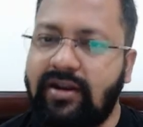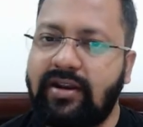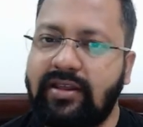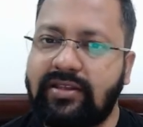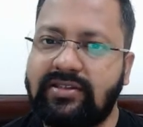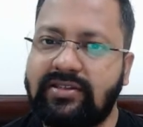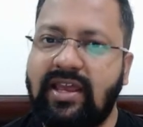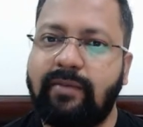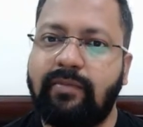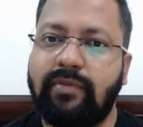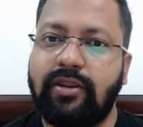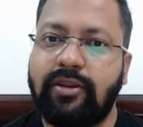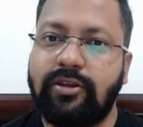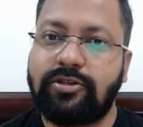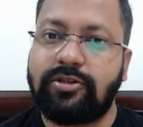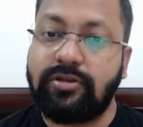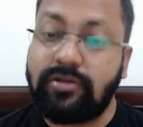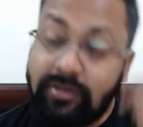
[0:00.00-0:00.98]

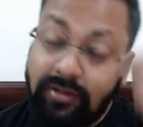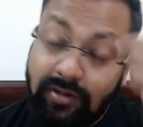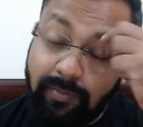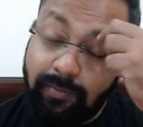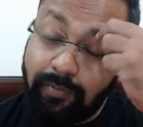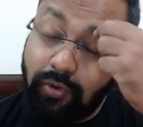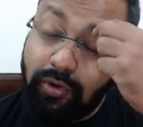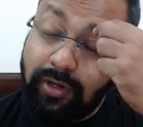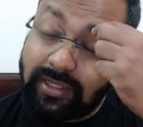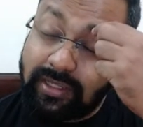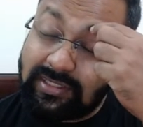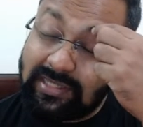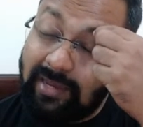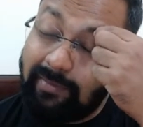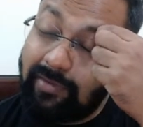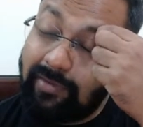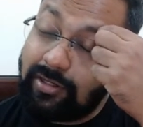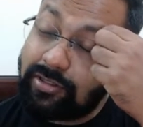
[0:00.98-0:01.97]
examination, board
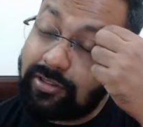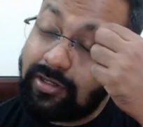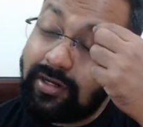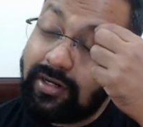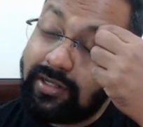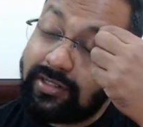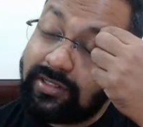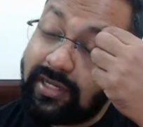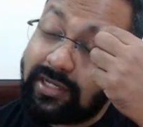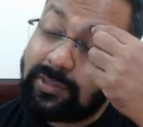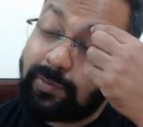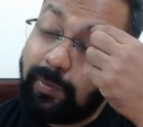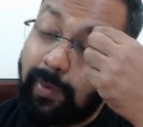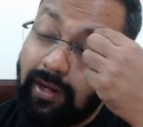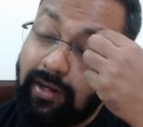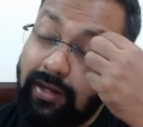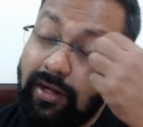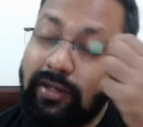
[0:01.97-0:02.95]
examination, it is
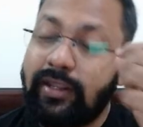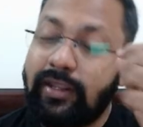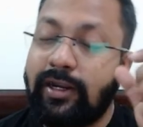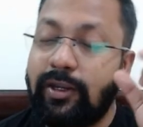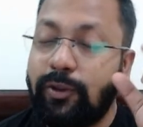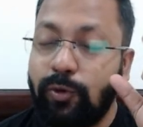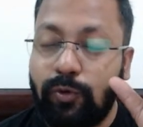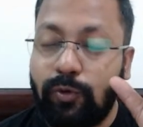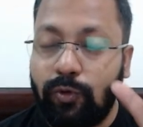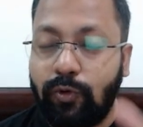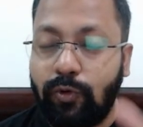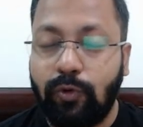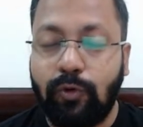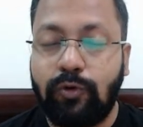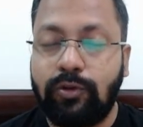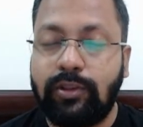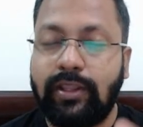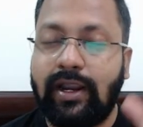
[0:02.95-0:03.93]
expected that you
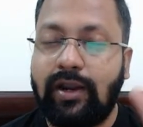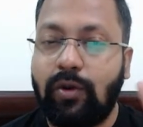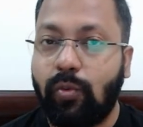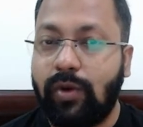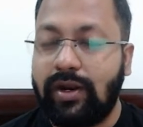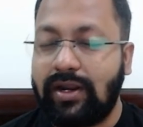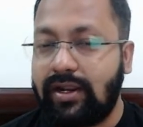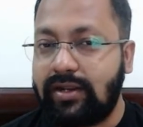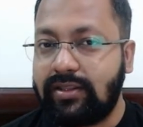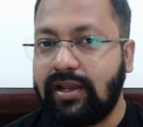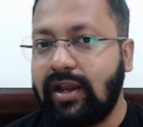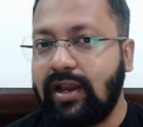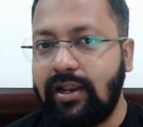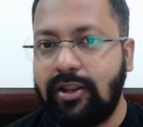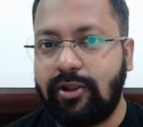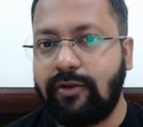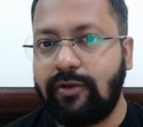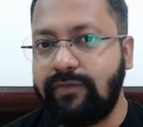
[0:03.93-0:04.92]
know that what are the
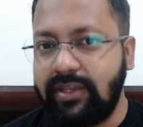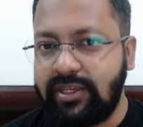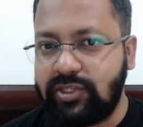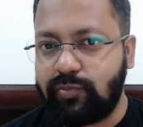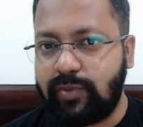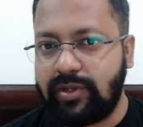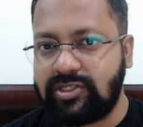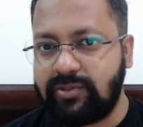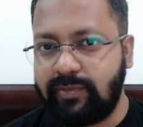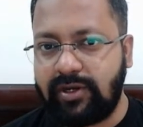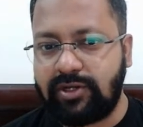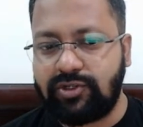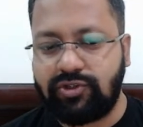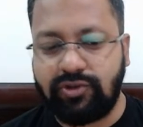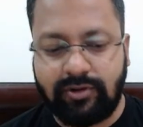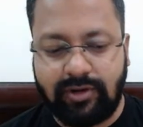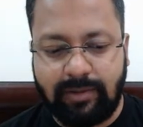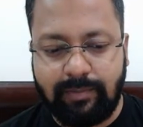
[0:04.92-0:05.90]
color of these precipitates.
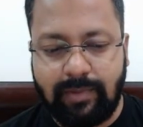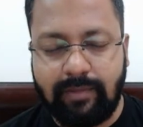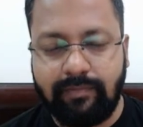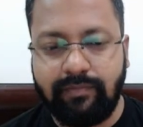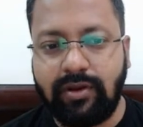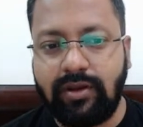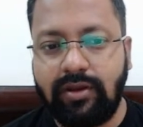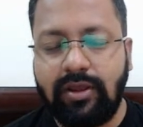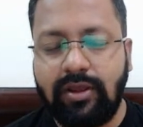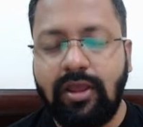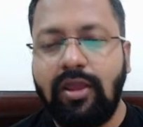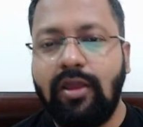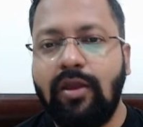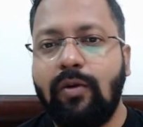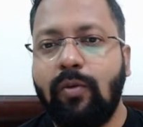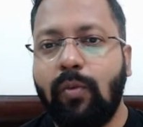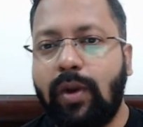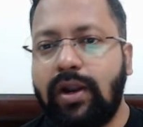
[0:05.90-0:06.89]
So remember
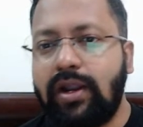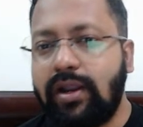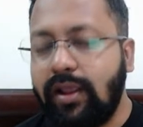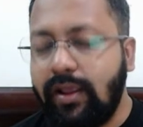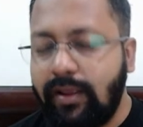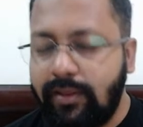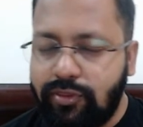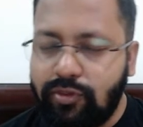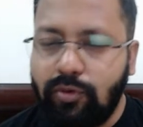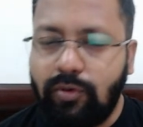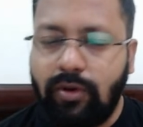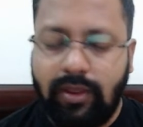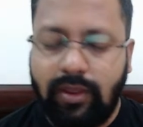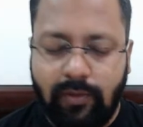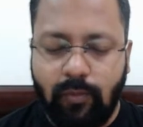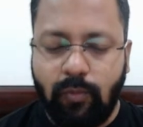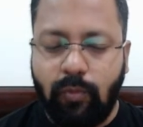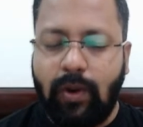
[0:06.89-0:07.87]
what
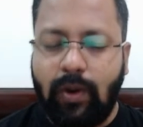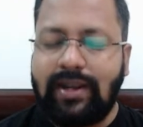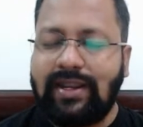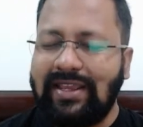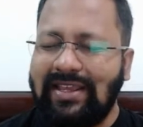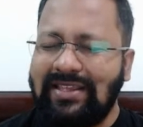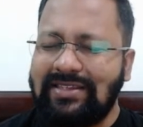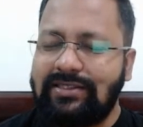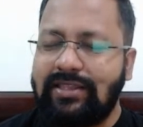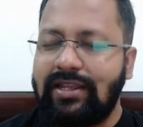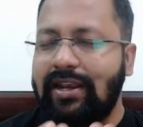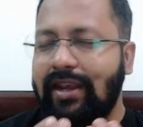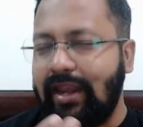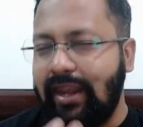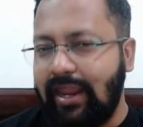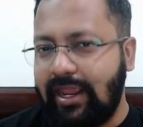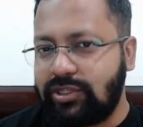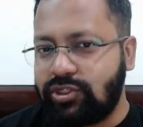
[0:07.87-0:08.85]
is the
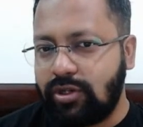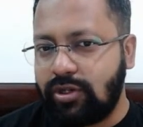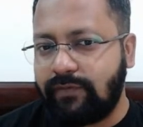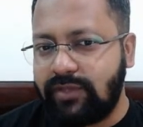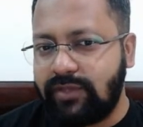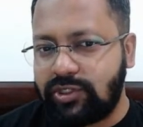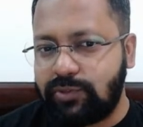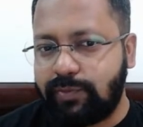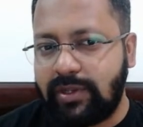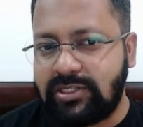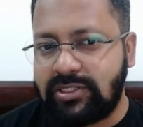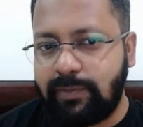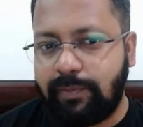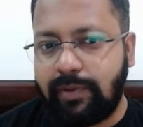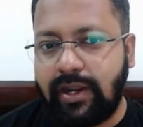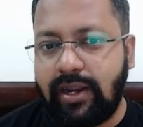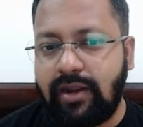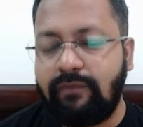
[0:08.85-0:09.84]
nature of this
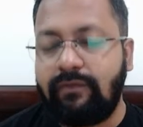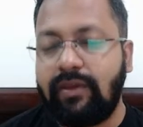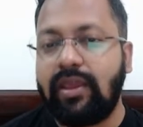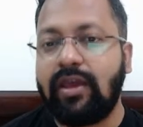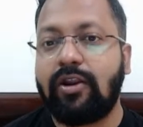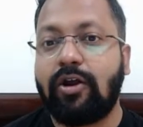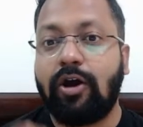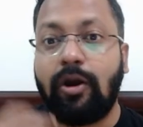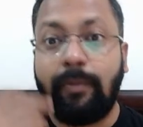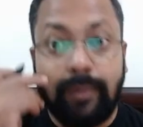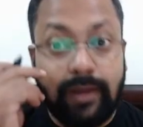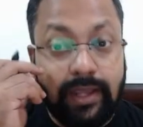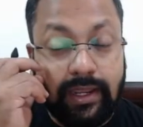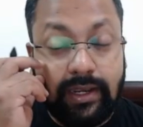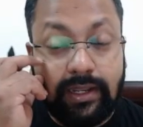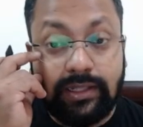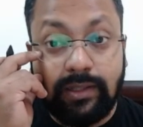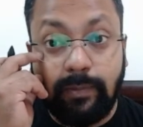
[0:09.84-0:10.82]
precipitate? We are
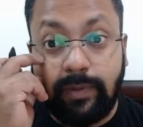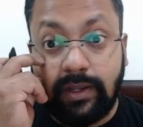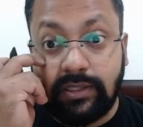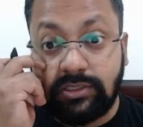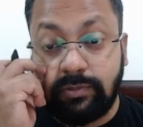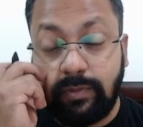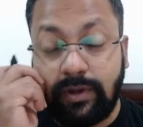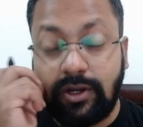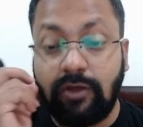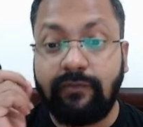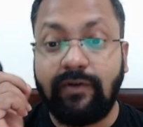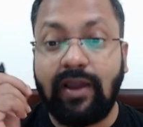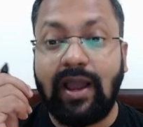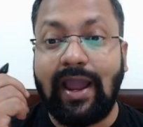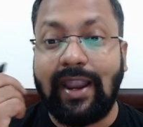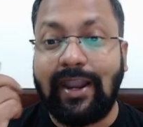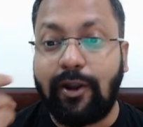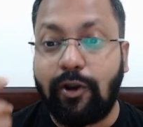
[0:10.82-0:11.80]
obtaining the precipitate of a
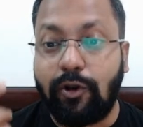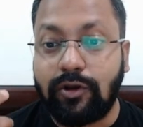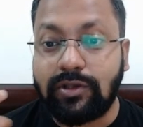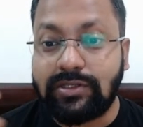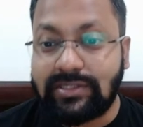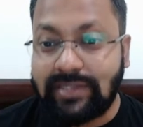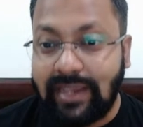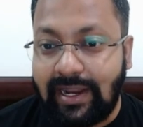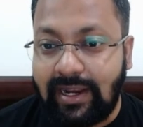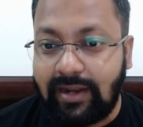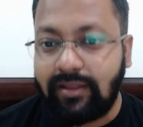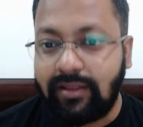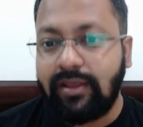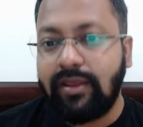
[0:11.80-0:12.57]
hydroxide,